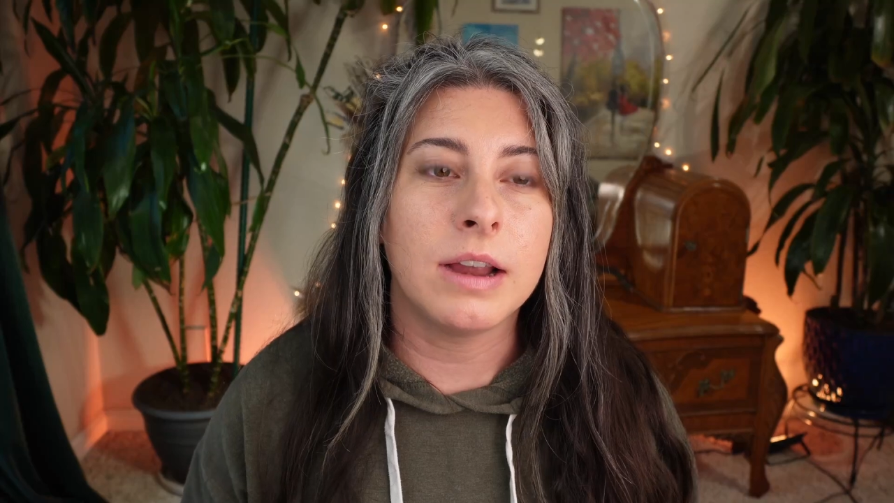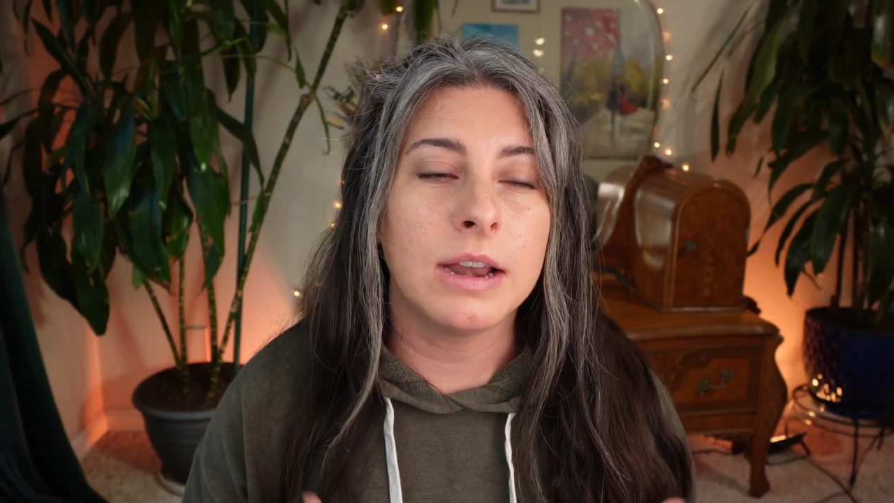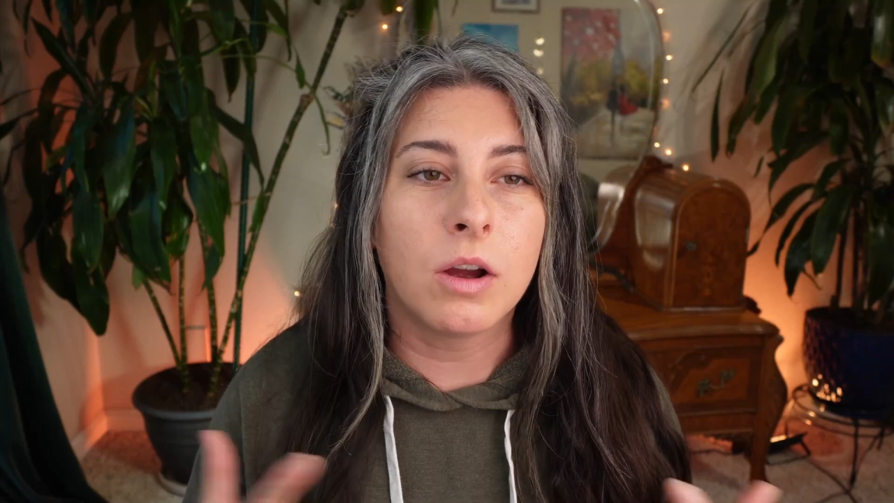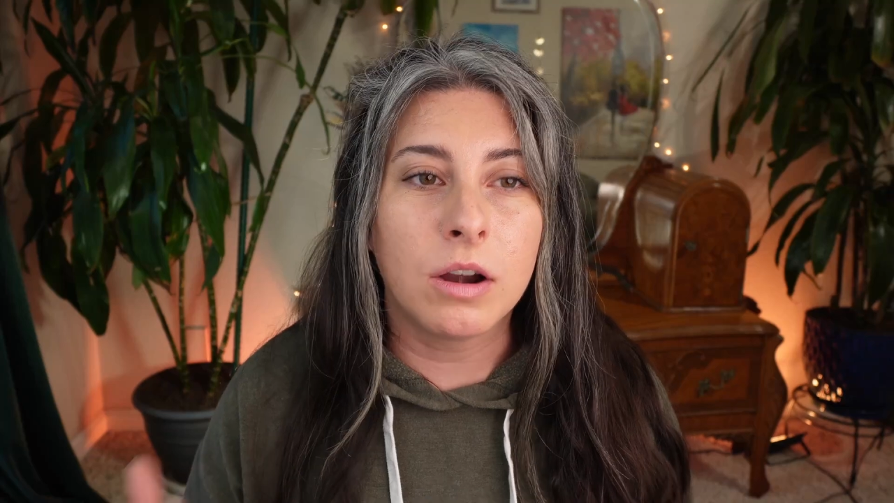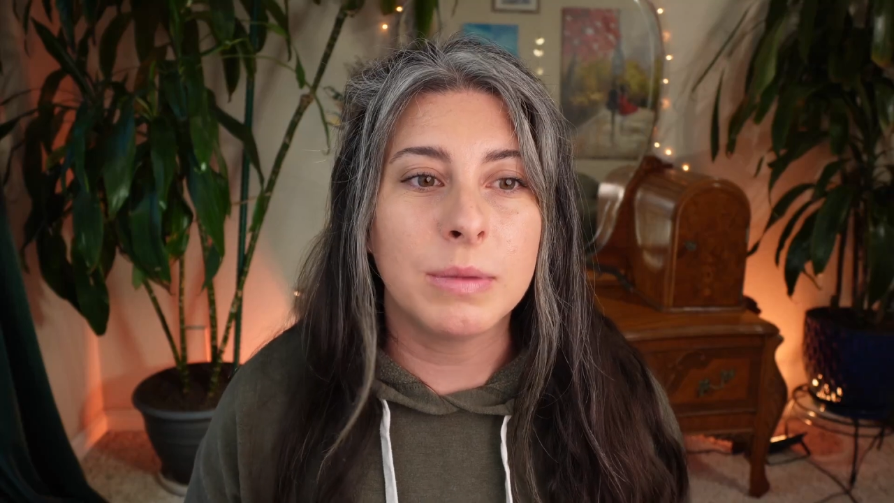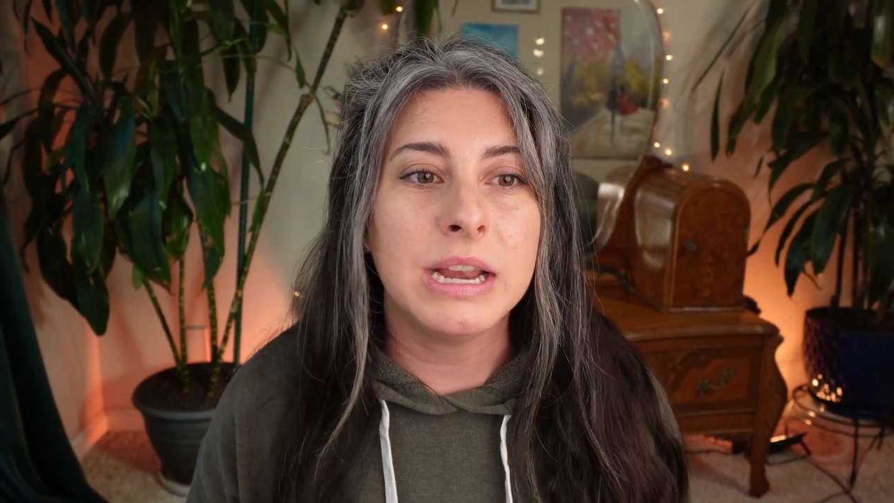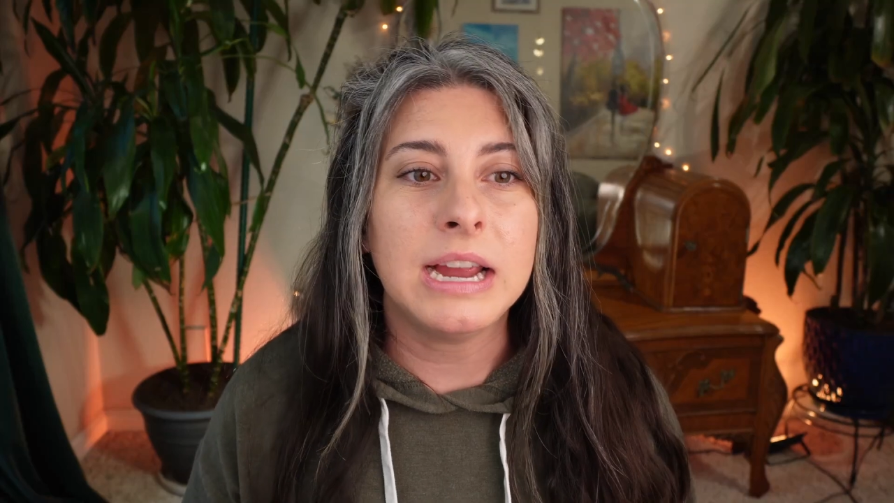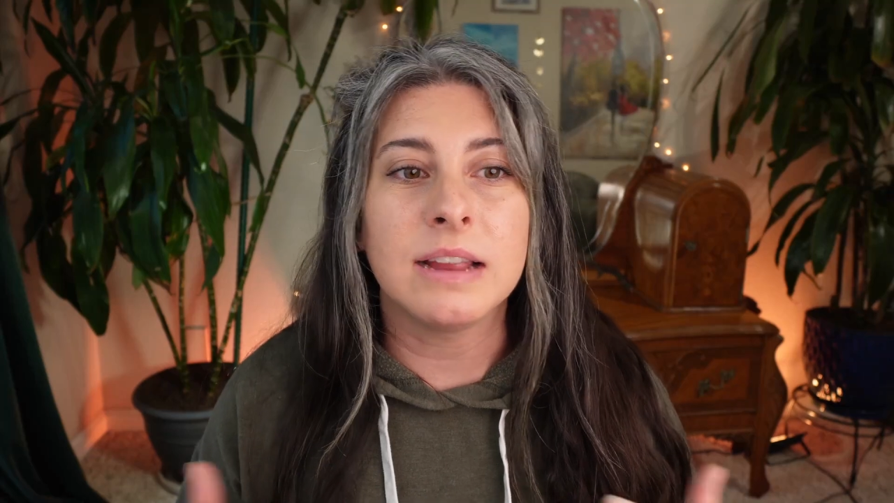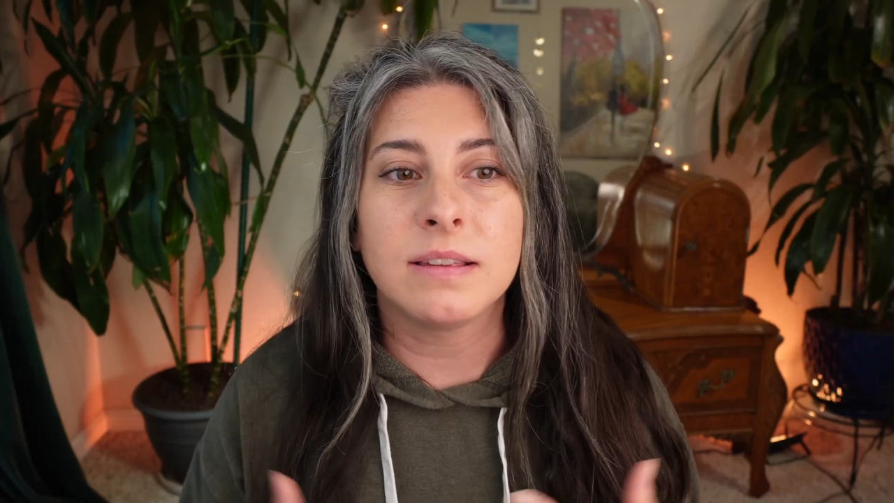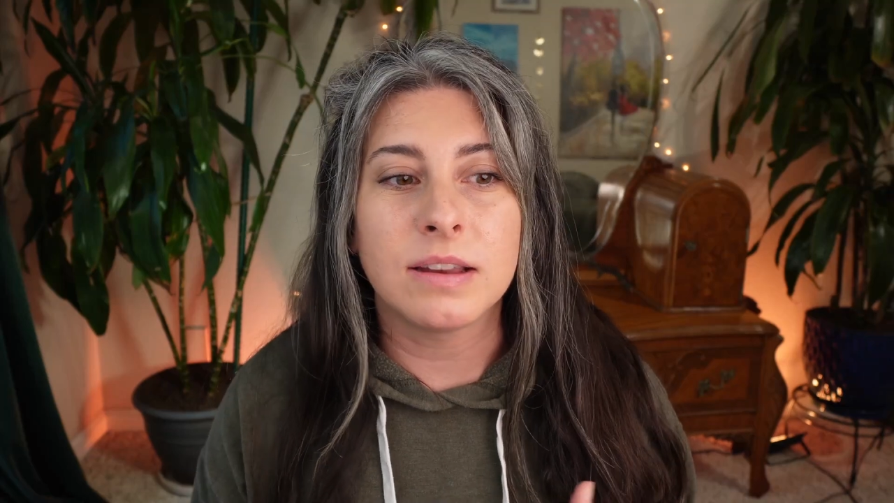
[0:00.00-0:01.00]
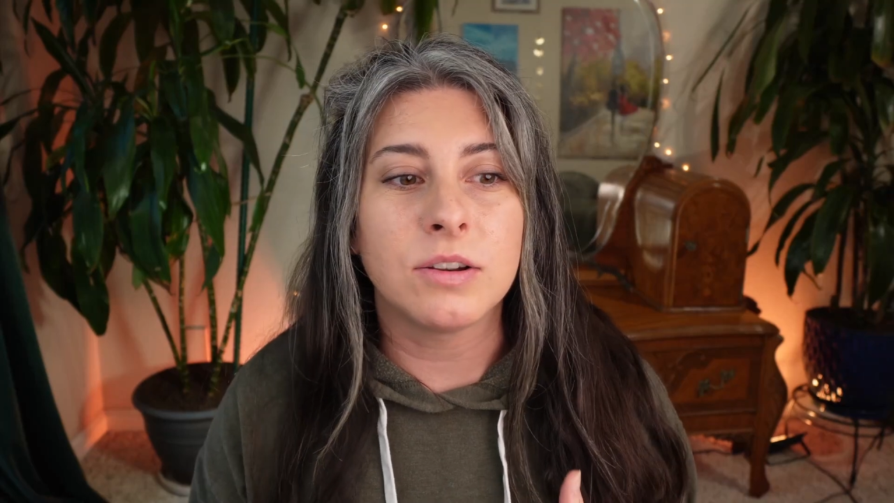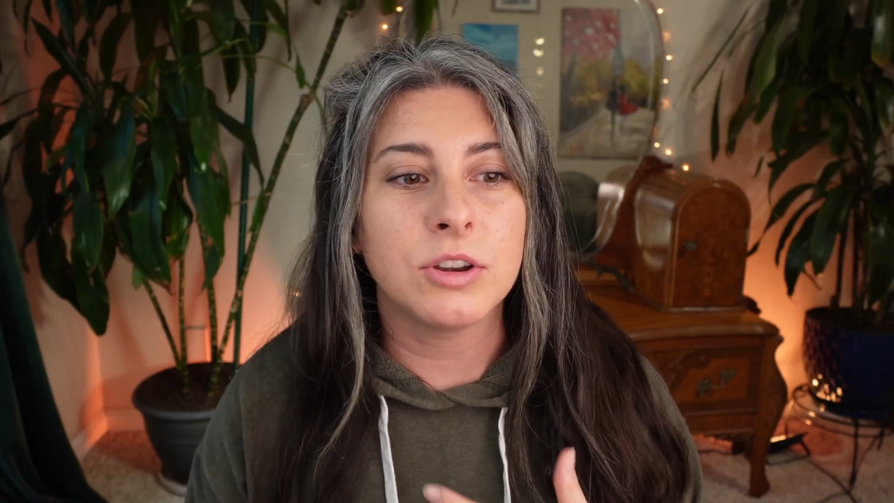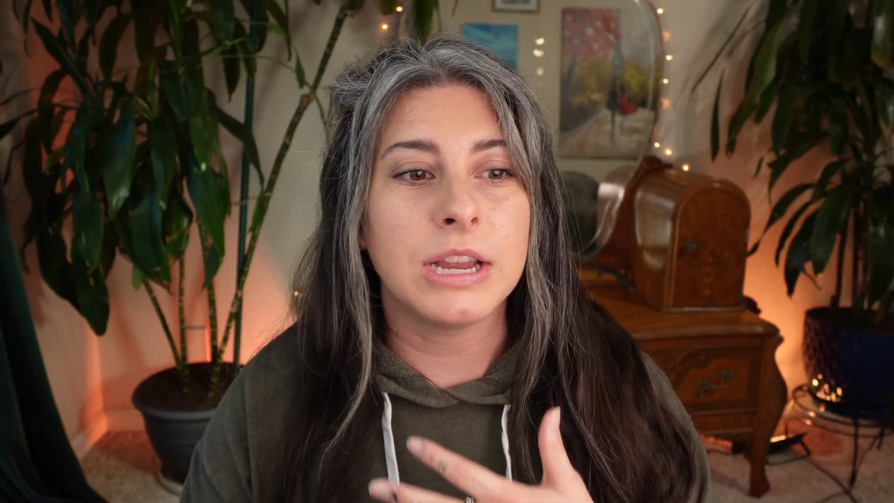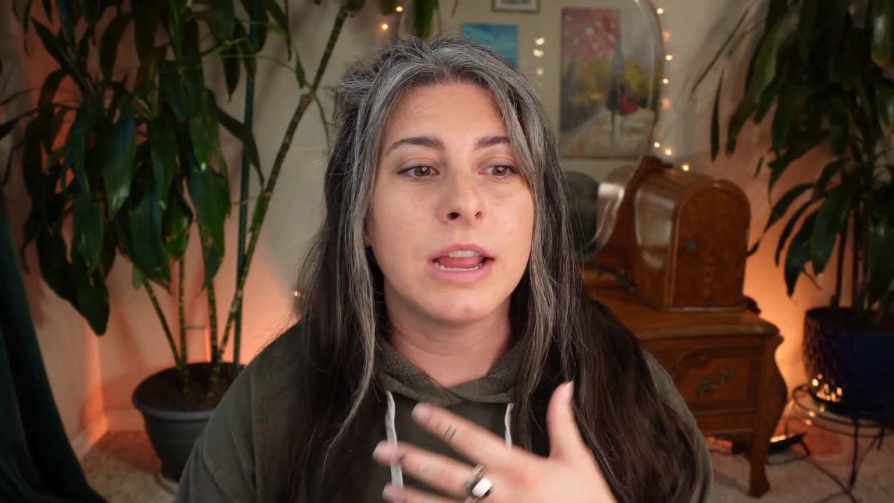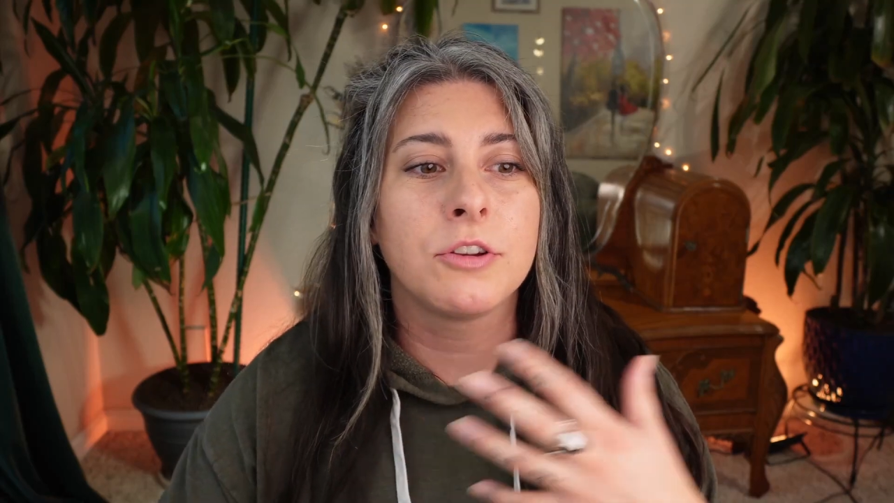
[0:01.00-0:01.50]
in harmony and synergy